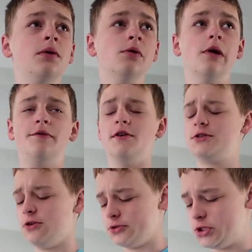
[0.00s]
Well, if you're
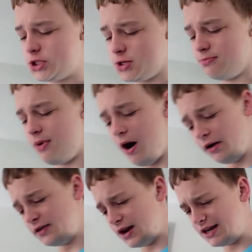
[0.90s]
so
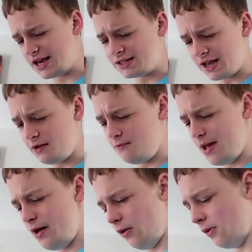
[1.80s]
smart, then I guess I
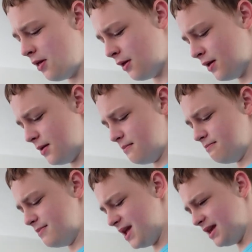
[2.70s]
will.
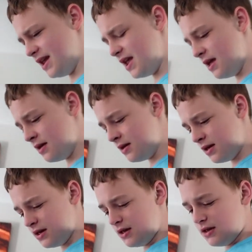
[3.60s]
Me?
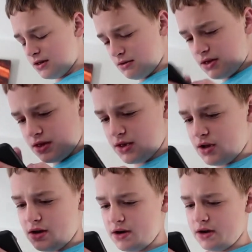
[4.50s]

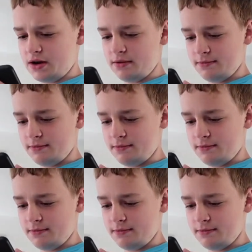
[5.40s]
God.